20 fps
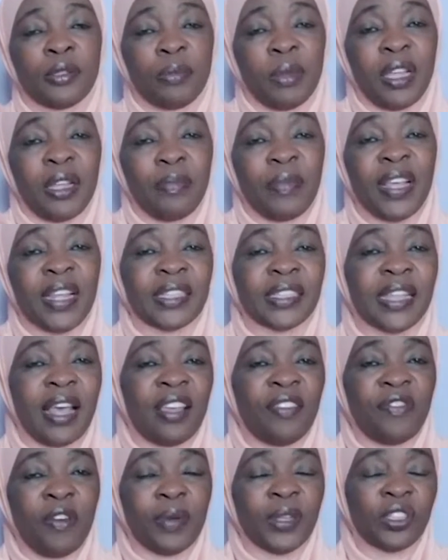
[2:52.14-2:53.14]
it means the
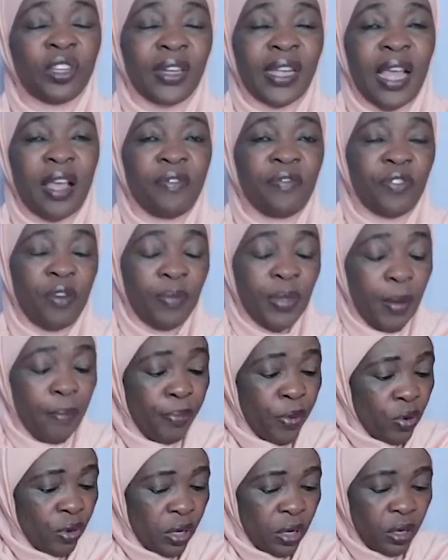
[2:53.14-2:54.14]
information came from the
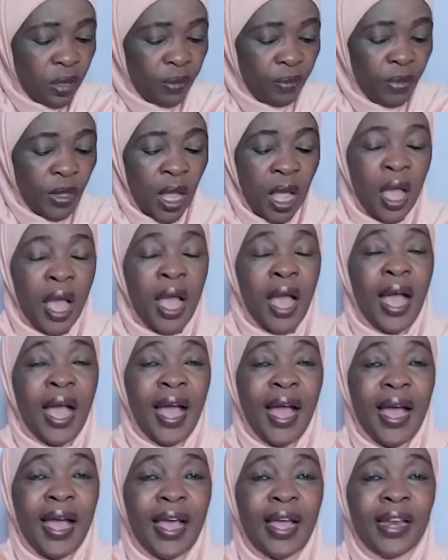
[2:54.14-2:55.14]
book.
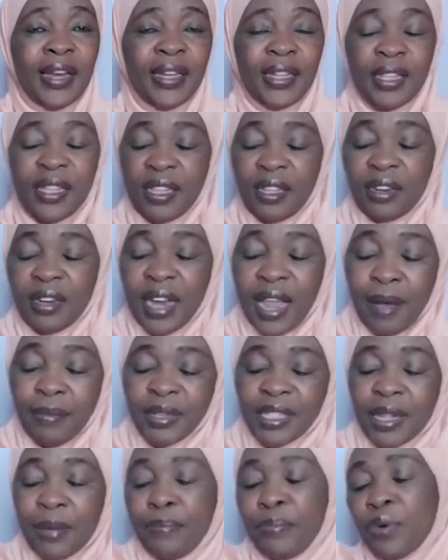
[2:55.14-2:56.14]
And he named
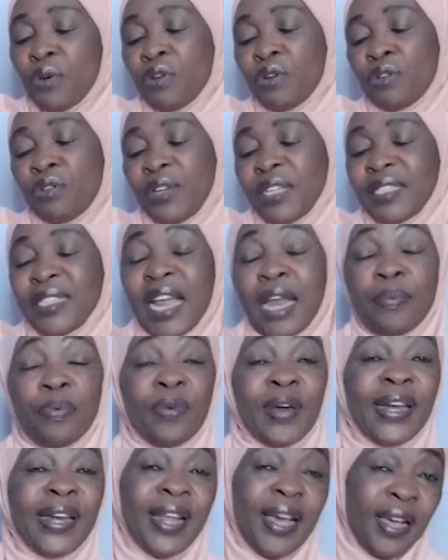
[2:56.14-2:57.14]
the book Rich Dad,
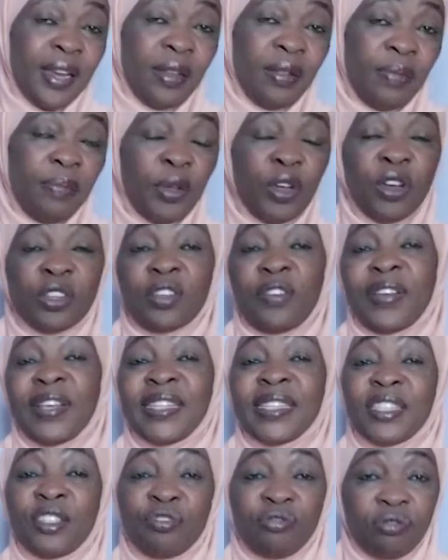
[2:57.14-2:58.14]
Poor Dad because of
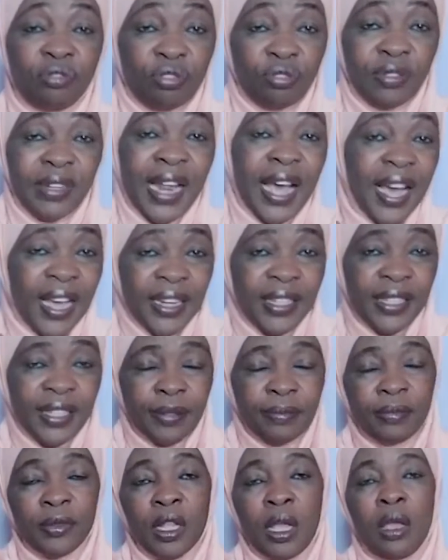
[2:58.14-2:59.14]
his 2 dads.
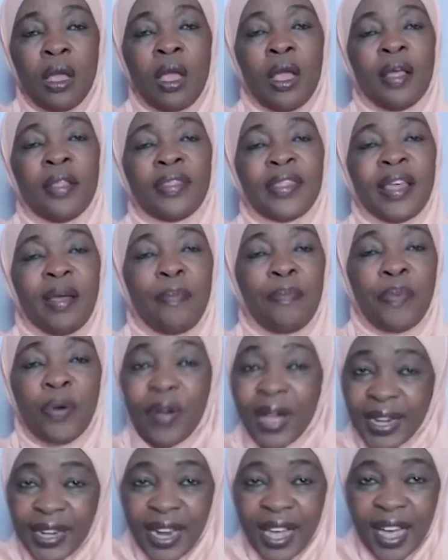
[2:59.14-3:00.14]
The
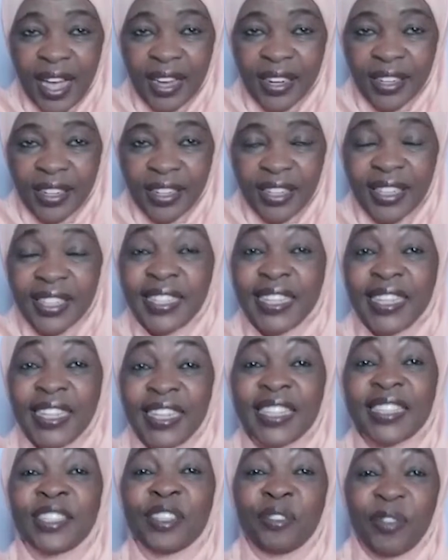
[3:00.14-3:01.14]
poor dad is
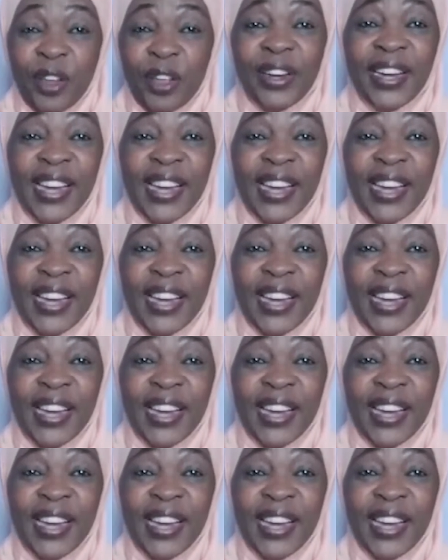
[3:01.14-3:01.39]
his real